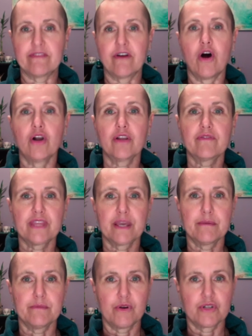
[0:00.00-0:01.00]
all of the
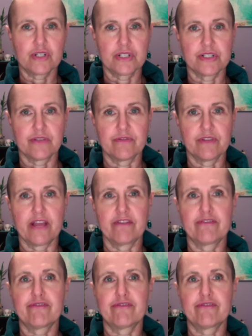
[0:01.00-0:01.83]
emotions of life,